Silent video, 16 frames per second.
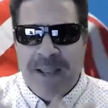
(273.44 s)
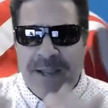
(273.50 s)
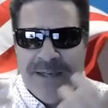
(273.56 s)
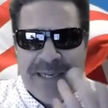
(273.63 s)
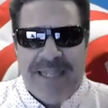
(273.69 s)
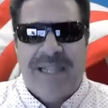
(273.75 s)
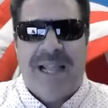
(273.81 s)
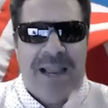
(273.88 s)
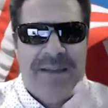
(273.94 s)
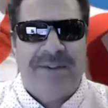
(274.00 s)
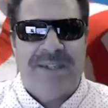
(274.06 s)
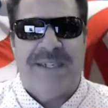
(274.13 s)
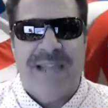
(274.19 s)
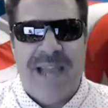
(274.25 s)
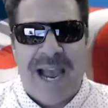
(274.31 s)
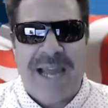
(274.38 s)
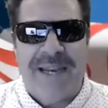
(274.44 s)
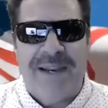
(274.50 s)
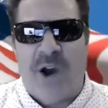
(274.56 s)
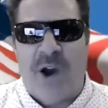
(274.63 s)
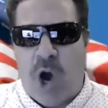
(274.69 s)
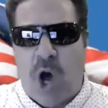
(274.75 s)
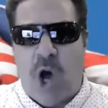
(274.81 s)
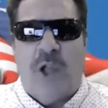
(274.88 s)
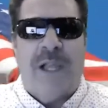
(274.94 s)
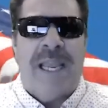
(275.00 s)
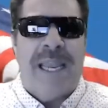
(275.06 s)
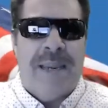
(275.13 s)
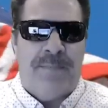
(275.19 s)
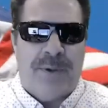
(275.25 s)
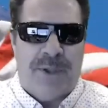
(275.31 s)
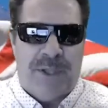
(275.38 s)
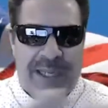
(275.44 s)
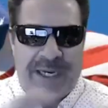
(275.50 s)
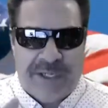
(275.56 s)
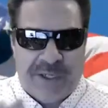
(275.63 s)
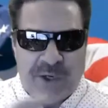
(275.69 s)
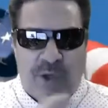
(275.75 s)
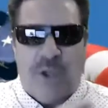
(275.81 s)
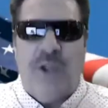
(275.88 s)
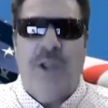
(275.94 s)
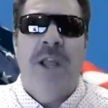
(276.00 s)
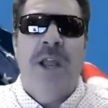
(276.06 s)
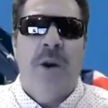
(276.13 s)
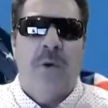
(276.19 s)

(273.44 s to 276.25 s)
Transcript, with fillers: DLive is not all a political,